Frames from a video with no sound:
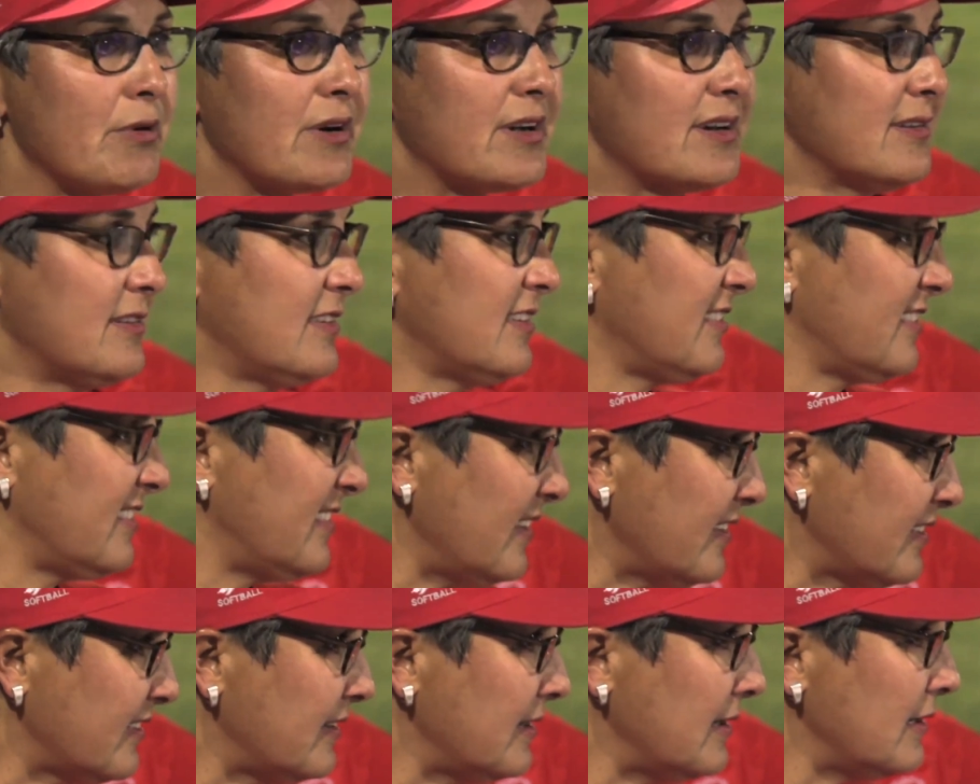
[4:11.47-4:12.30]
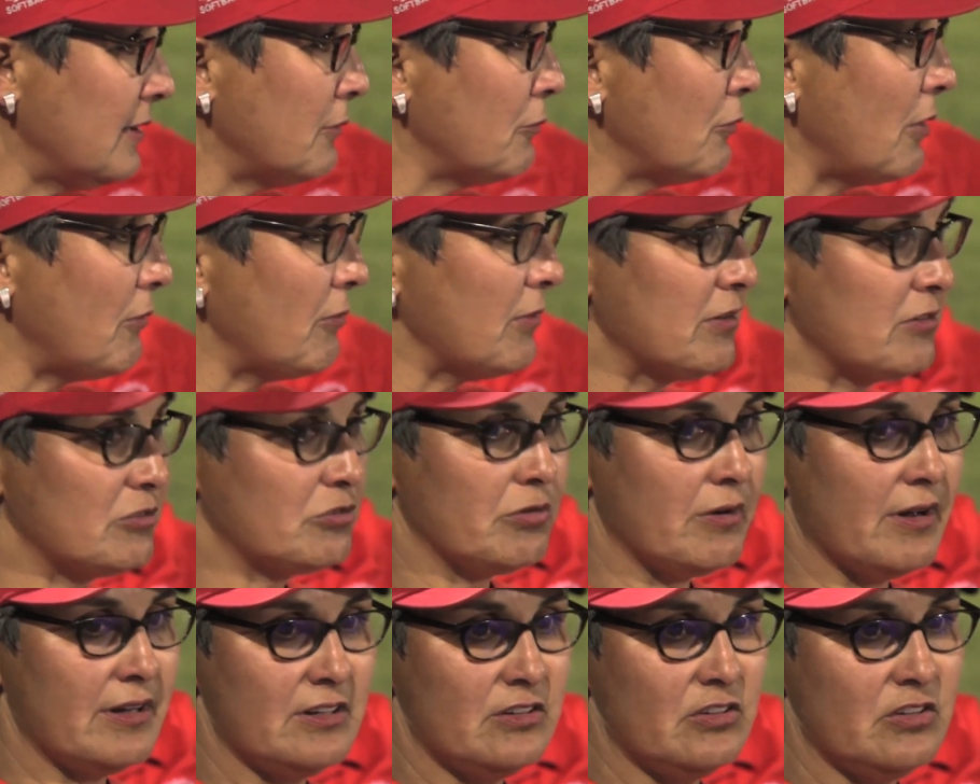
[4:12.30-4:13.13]
She loves us, she loves
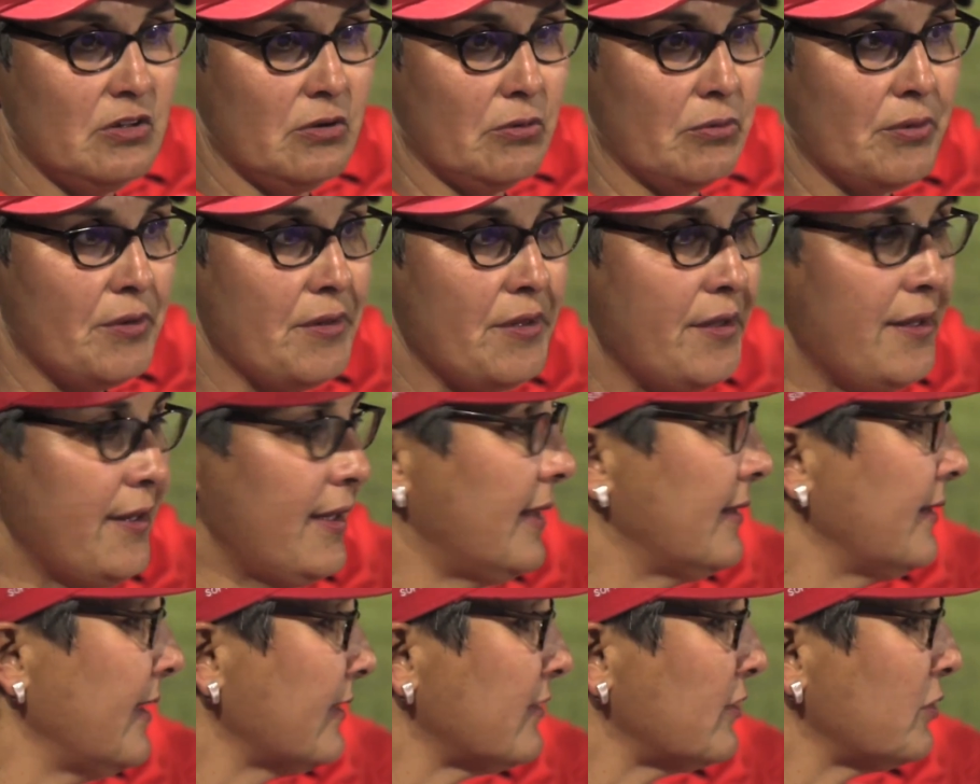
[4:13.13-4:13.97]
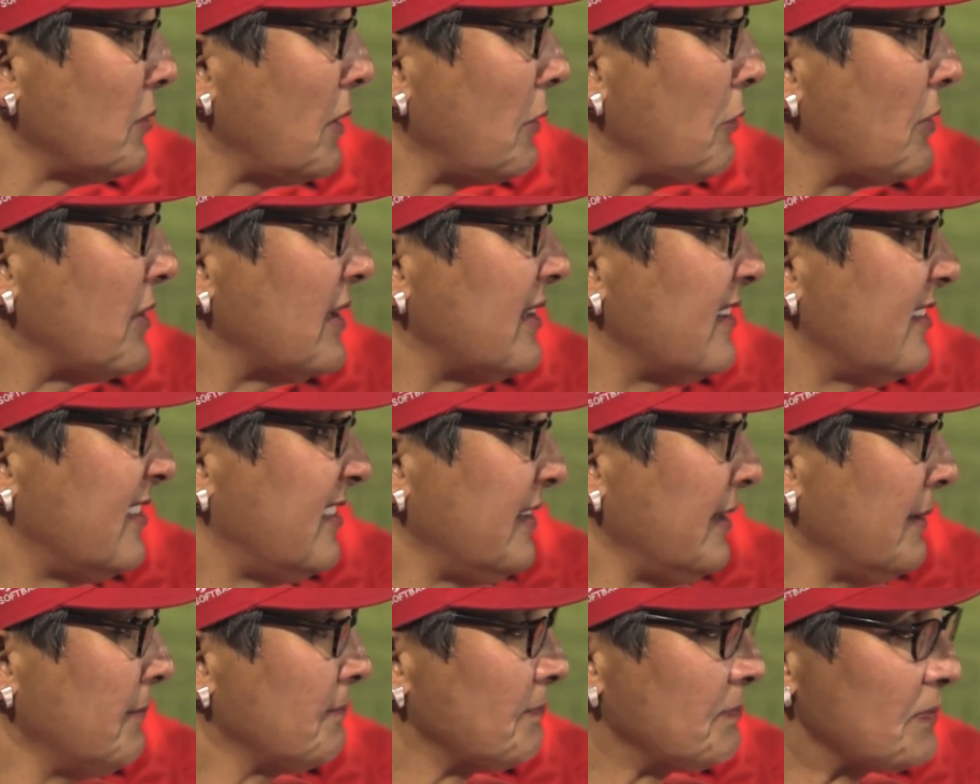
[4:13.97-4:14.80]
us all the time, and it's not, it's
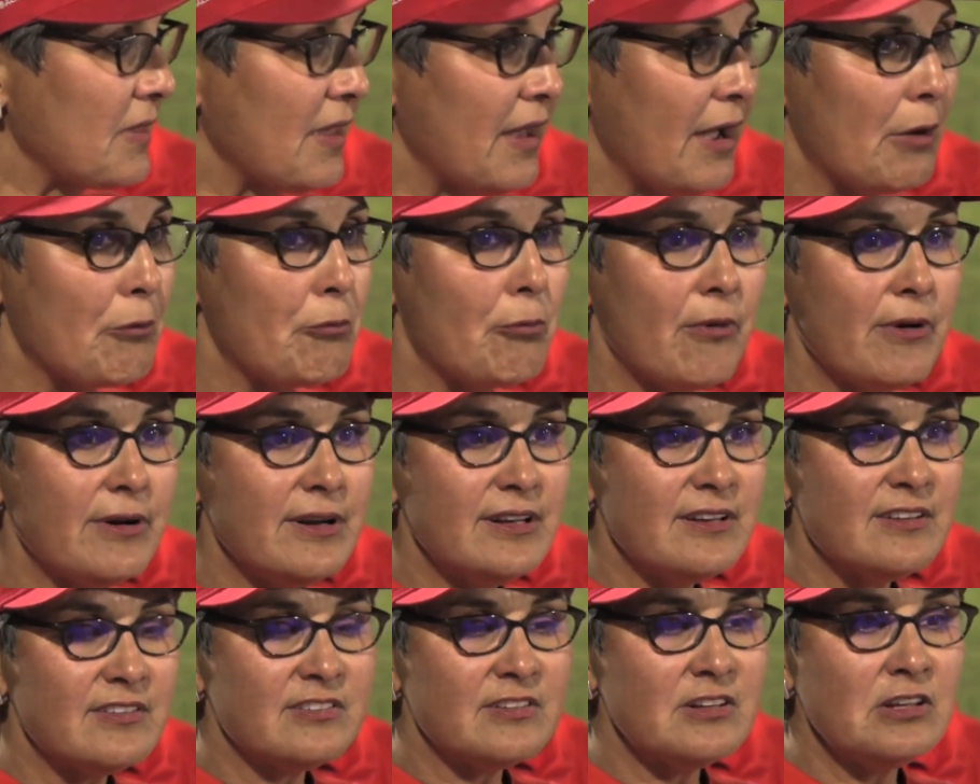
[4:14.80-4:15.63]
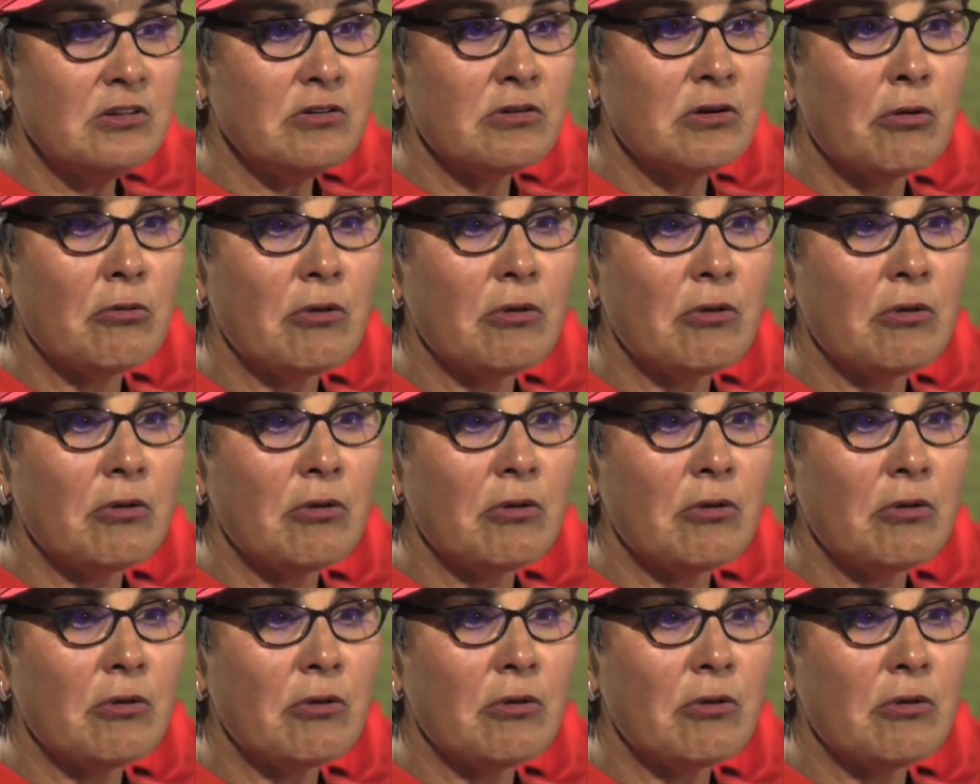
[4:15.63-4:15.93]
it's a constant with Coach Irby.